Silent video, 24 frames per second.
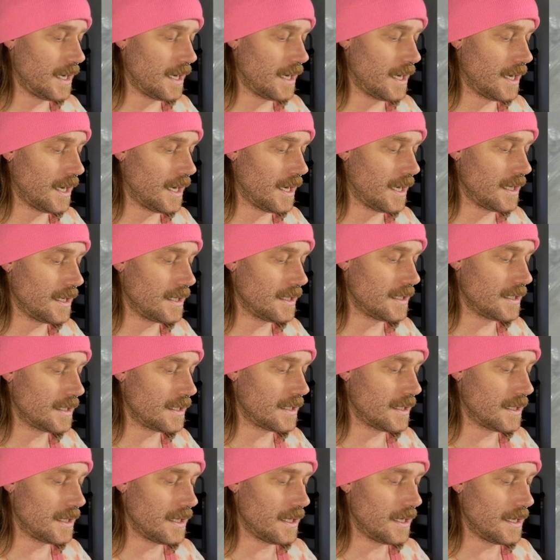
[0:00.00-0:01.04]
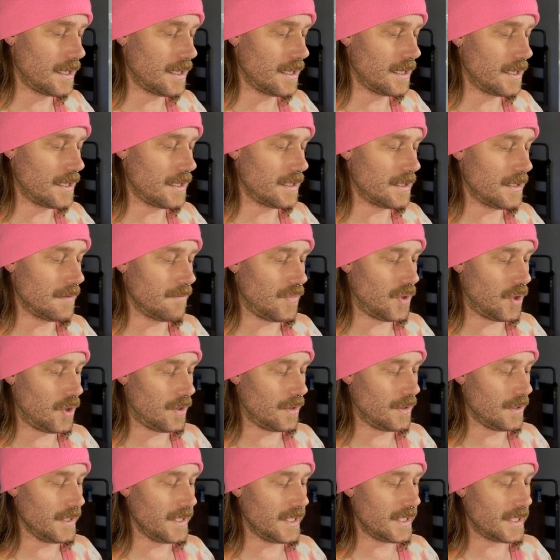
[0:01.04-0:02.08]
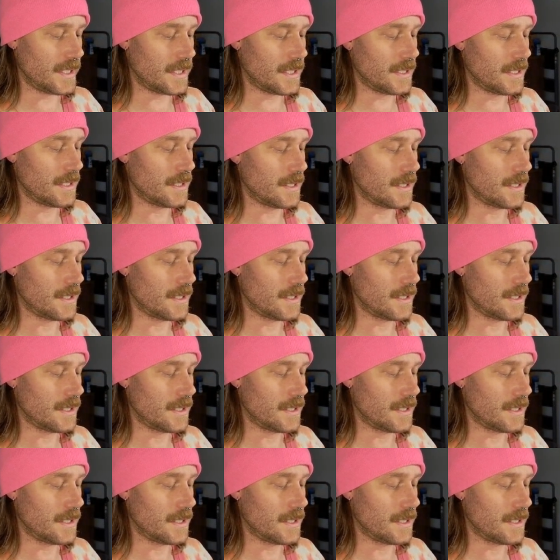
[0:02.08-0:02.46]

as the balls.